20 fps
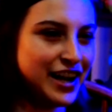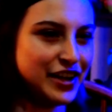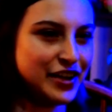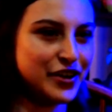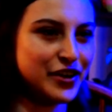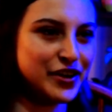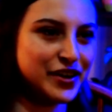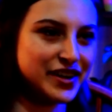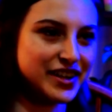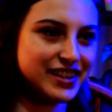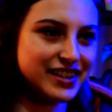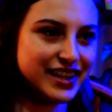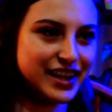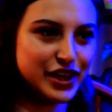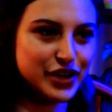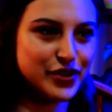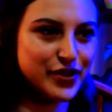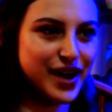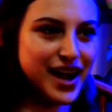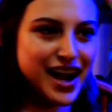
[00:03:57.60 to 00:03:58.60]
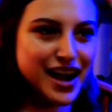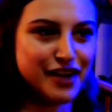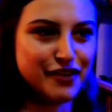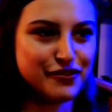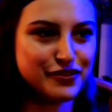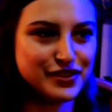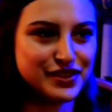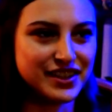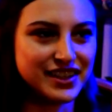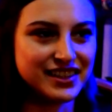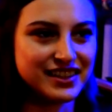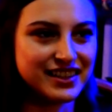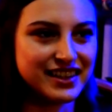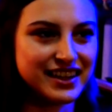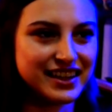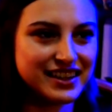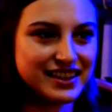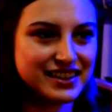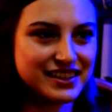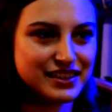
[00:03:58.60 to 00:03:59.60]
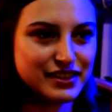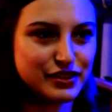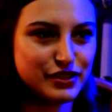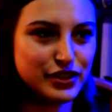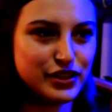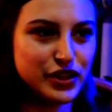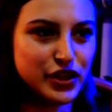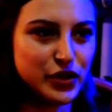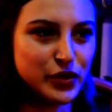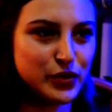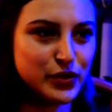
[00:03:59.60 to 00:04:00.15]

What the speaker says: art and like craft and like, you know,